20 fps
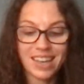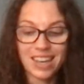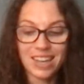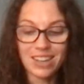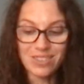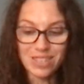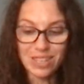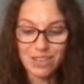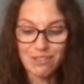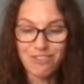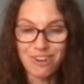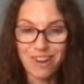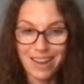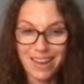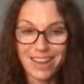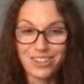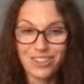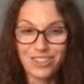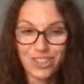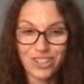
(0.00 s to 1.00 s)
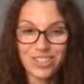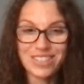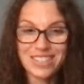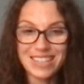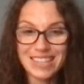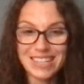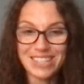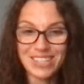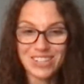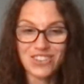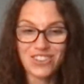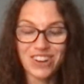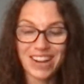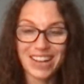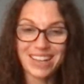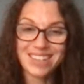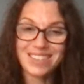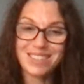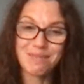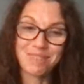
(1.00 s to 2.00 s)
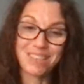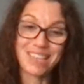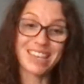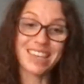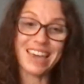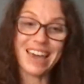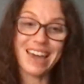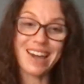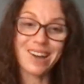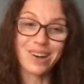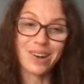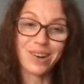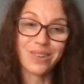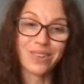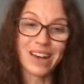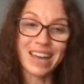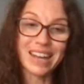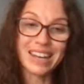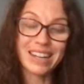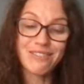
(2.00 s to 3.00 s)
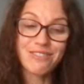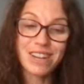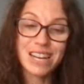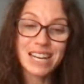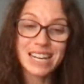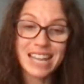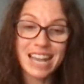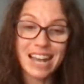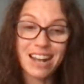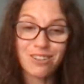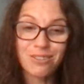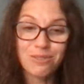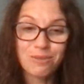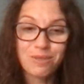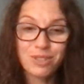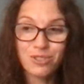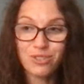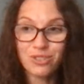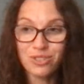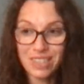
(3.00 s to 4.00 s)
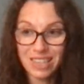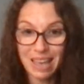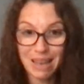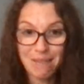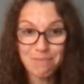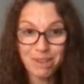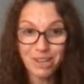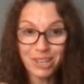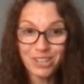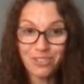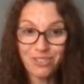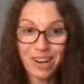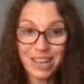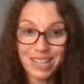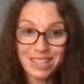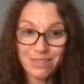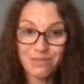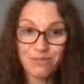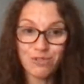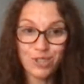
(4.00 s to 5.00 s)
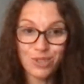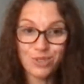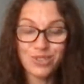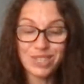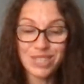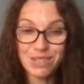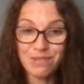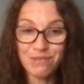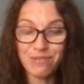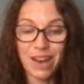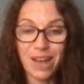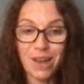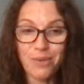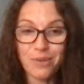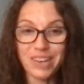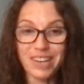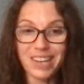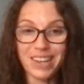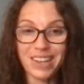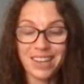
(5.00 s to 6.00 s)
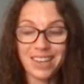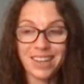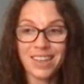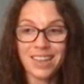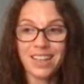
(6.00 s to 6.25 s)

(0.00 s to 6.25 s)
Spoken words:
I was like, right, I just need to drink some cacao, and it really helped just get my creative juices flowing.